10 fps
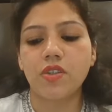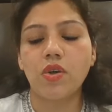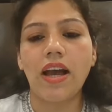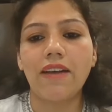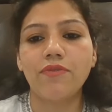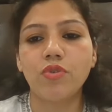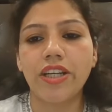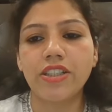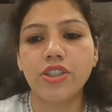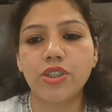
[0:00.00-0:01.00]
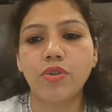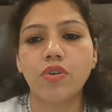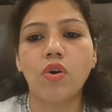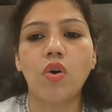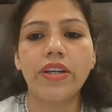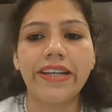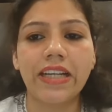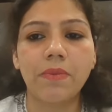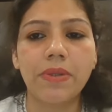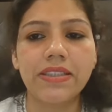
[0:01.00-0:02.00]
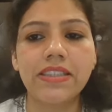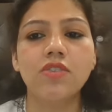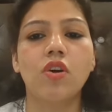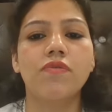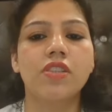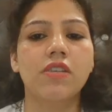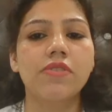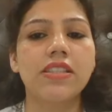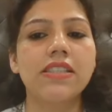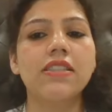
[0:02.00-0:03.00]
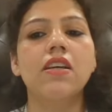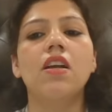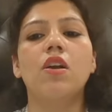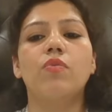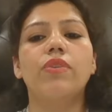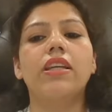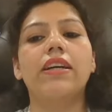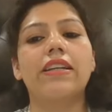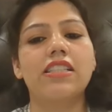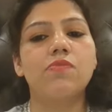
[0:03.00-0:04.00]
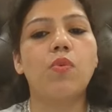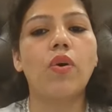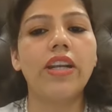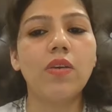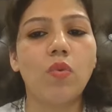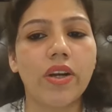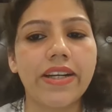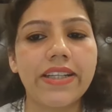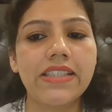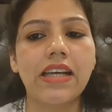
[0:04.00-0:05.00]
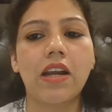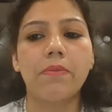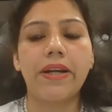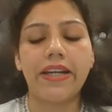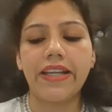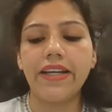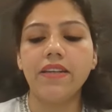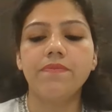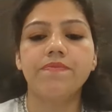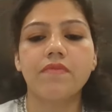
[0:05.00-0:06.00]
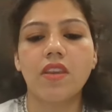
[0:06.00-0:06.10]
You have to ensure all databases of services with the corresponding warranties are maintained.